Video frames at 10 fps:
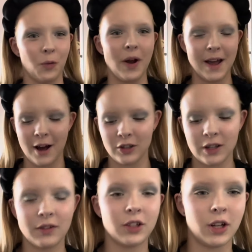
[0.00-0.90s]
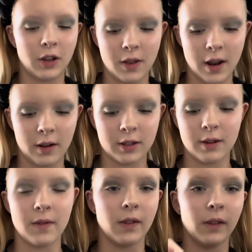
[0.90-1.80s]
Wait, I also have to show you that I also
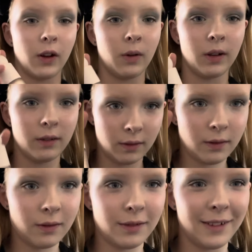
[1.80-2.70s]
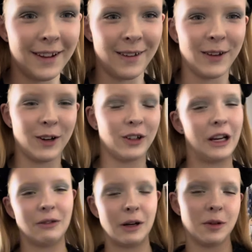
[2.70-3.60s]
have the liquid highlighter
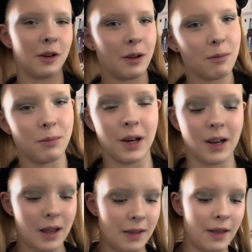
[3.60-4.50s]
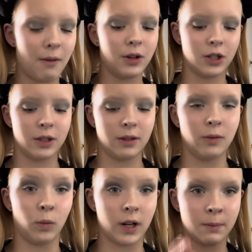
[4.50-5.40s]
in Rare Beauty, but that one just
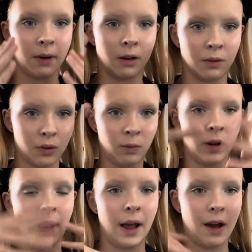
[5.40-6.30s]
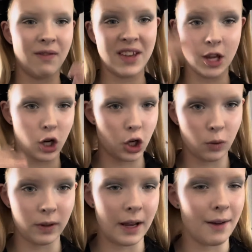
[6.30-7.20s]
works better with what I have here,
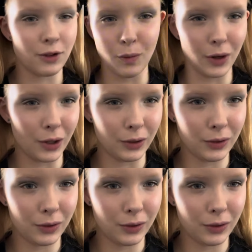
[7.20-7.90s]
what I have going on.